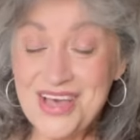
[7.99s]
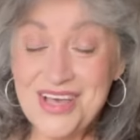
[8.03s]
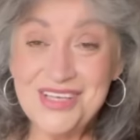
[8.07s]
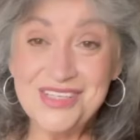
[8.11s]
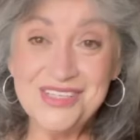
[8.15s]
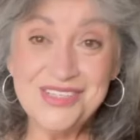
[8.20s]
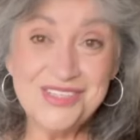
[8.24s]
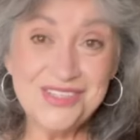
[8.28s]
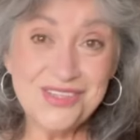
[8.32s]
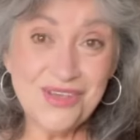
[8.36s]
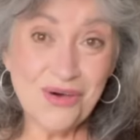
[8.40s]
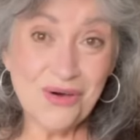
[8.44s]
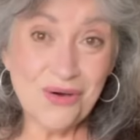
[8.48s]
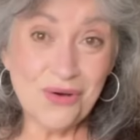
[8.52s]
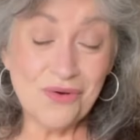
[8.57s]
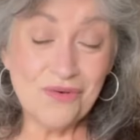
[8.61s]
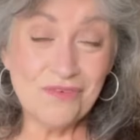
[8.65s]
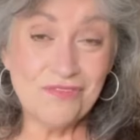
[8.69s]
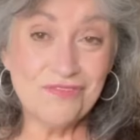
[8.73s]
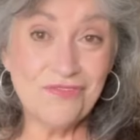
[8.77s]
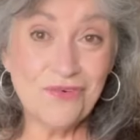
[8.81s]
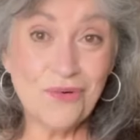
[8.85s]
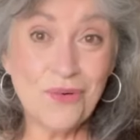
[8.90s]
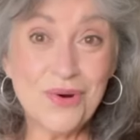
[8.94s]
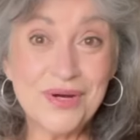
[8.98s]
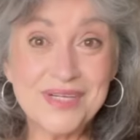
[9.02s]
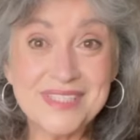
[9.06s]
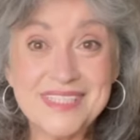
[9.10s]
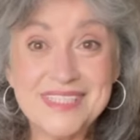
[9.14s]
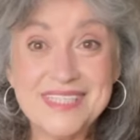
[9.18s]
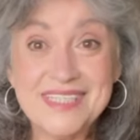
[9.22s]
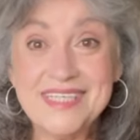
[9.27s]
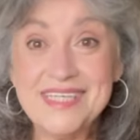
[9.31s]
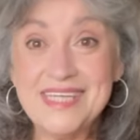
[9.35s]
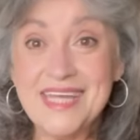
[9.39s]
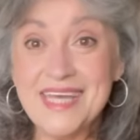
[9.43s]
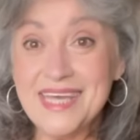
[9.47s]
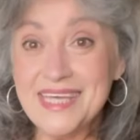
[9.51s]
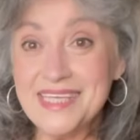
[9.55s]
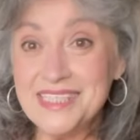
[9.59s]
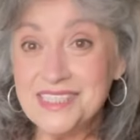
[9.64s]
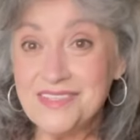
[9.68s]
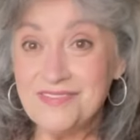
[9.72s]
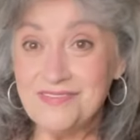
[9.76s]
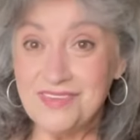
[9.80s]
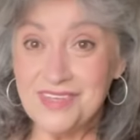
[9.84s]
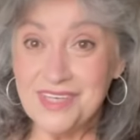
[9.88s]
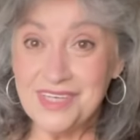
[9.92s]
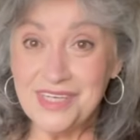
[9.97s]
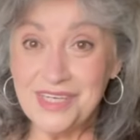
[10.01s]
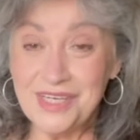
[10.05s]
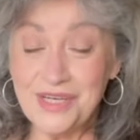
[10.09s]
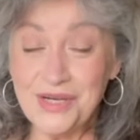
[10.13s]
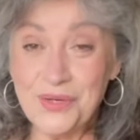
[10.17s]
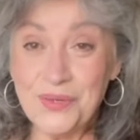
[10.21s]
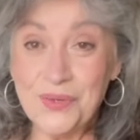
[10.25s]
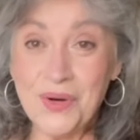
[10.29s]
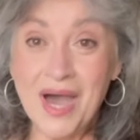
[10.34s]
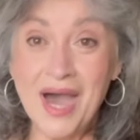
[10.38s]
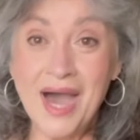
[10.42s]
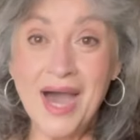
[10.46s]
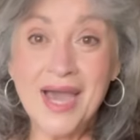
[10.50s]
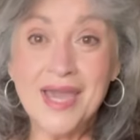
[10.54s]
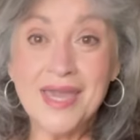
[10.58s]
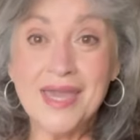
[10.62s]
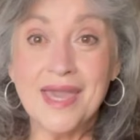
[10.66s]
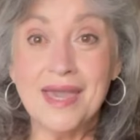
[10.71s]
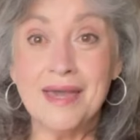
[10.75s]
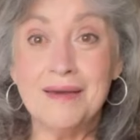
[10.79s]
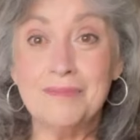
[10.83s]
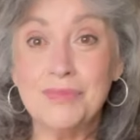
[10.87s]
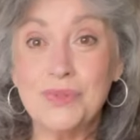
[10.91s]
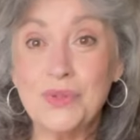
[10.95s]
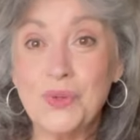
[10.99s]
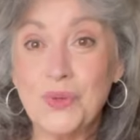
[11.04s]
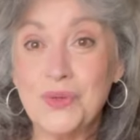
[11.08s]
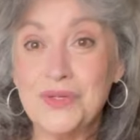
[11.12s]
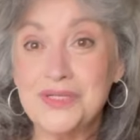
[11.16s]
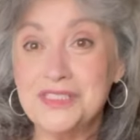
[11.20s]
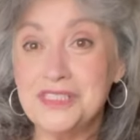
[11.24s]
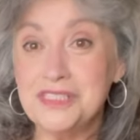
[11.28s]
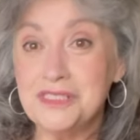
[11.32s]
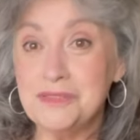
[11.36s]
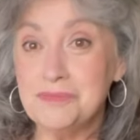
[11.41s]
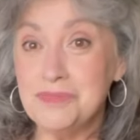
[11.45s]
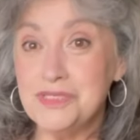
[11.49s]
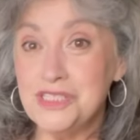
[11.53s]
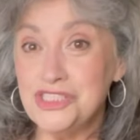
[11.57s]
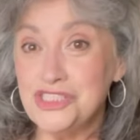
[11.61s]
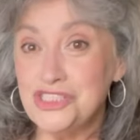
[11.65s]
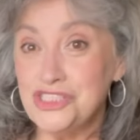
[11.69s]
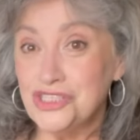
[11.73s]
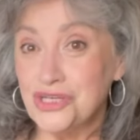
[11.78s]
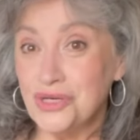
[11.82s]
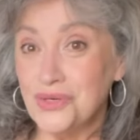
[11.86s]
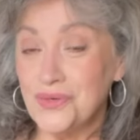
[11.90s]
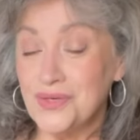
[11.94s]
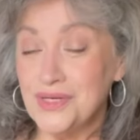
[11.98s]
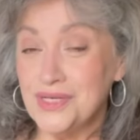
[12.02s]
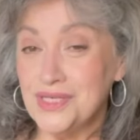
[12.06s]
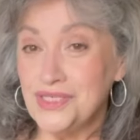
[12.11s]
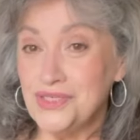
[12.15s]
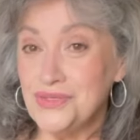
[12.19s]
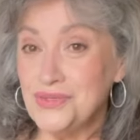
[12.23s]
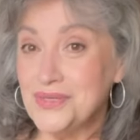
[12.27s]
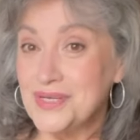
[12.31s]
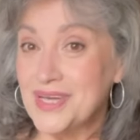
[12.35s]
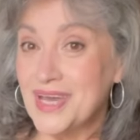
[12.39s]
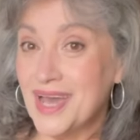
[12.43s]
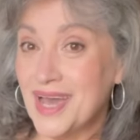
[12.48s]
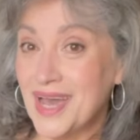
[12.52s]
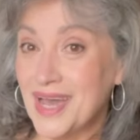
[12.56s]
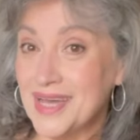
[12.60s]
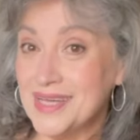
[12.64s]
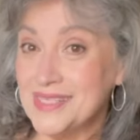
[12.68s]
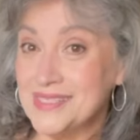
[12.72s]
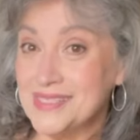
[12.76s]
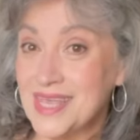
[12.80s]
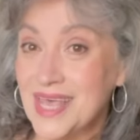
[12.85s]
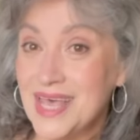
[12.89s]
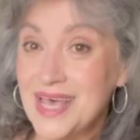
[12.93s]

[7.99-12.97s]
So for today's video, I am going to be showing you guys